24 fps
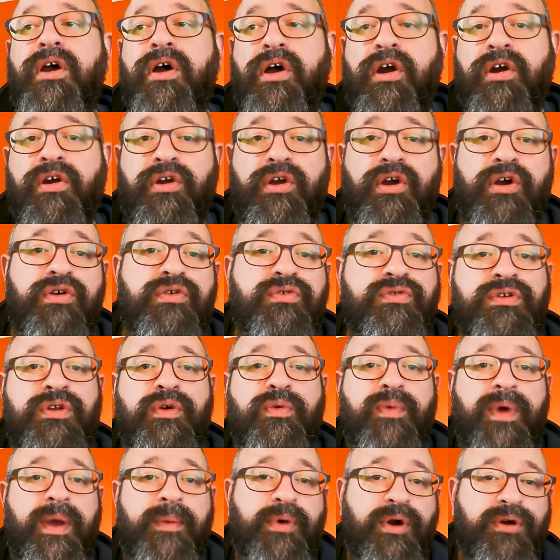our
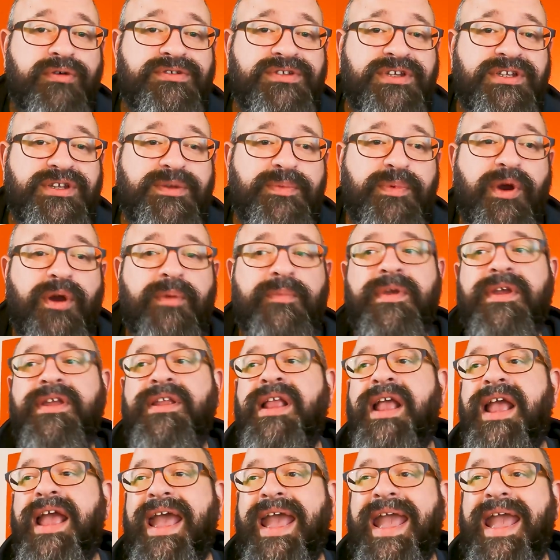own web hosting department,